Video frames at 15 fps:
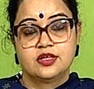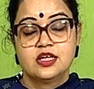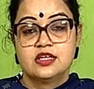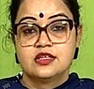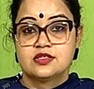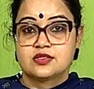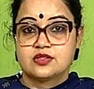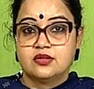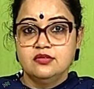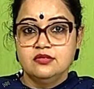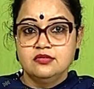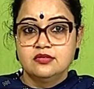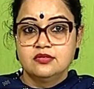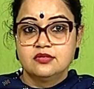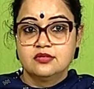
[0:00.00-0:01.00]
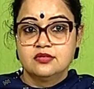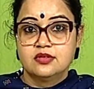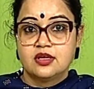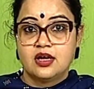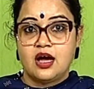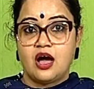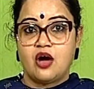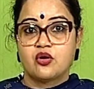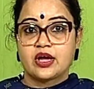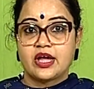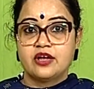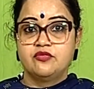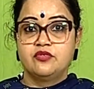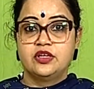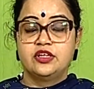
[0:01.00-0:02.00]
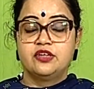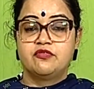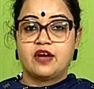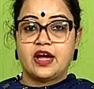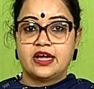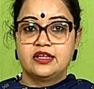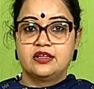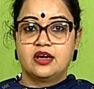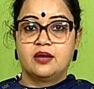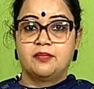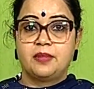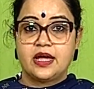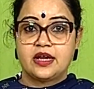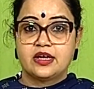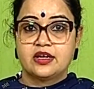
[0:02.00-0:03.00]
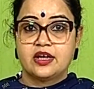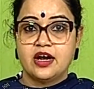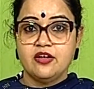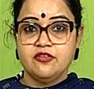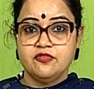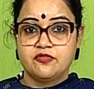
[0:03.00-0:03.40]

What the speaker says: So, how can we divide a paragraph?